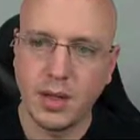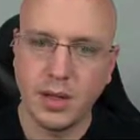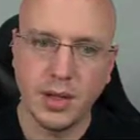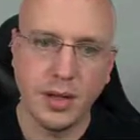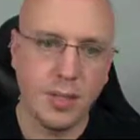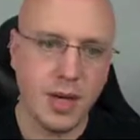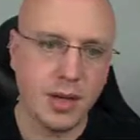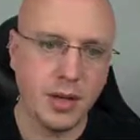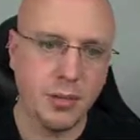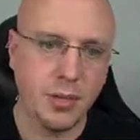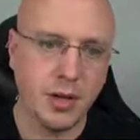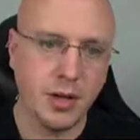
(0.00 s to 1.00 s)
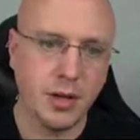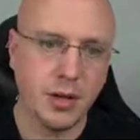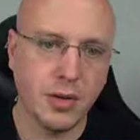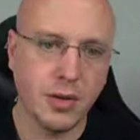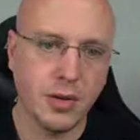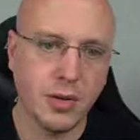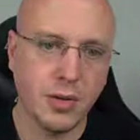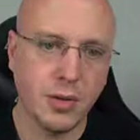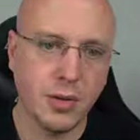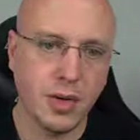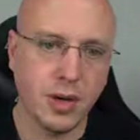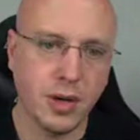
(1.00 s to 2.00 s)
And then back up here,
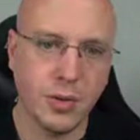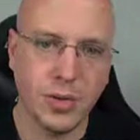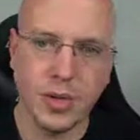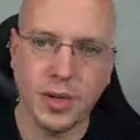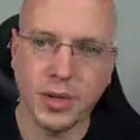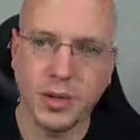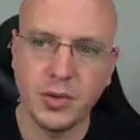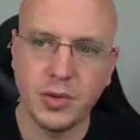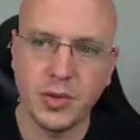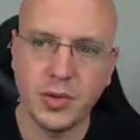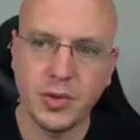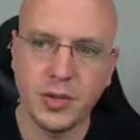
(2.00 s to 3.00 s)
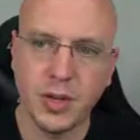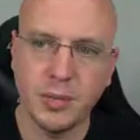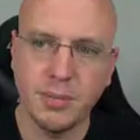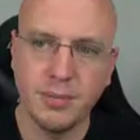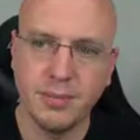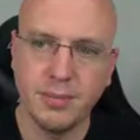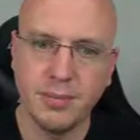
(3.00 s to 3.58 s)
uh, we can use the sum